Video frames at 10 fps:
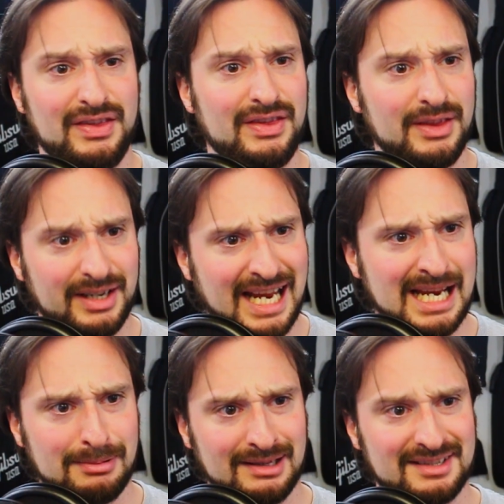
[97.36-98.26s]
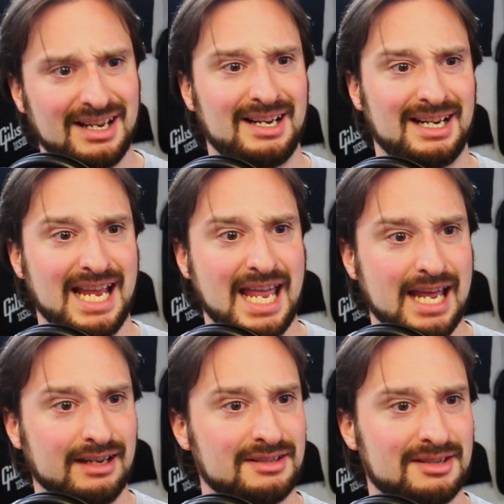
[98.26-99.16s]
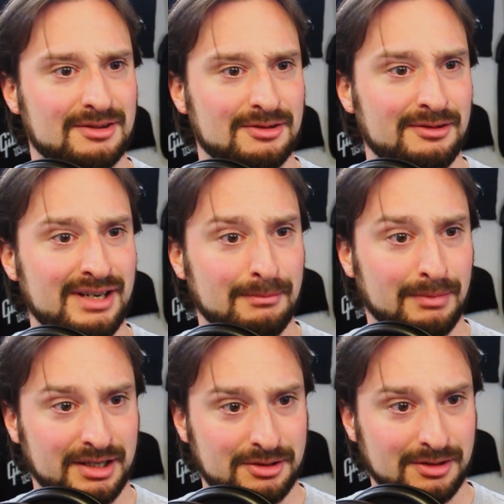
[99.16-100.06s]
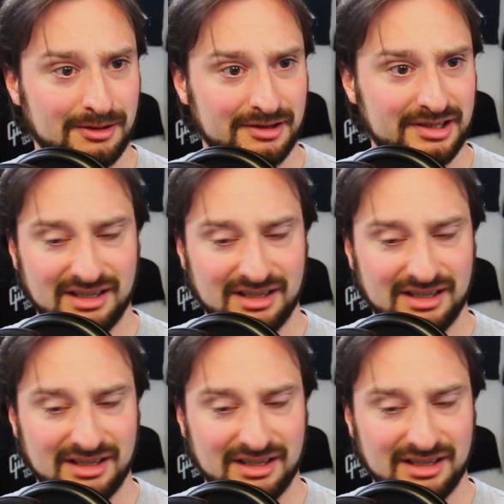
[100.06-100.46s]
The cables are extremely short,